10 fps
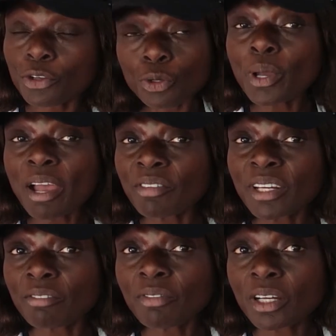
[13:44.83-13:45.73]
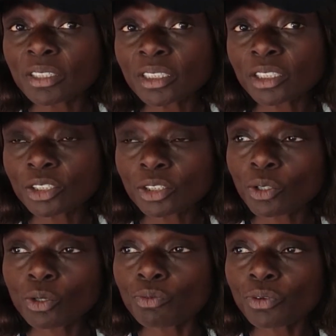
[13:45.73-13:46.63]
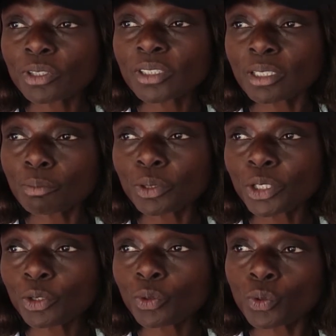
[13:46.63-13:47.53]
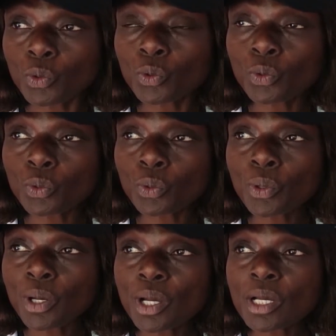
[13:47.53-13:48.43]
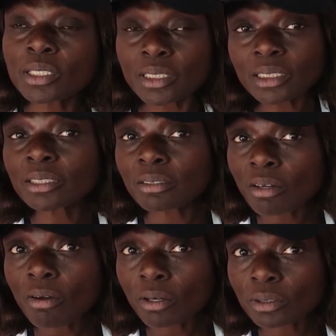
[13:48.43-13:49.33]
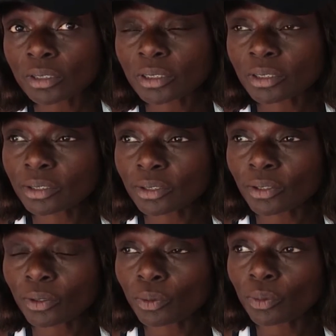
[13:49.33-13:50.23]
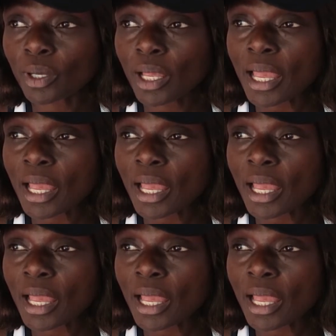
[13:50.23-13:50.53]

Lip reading: you have an advantage over somebody who does not, you know.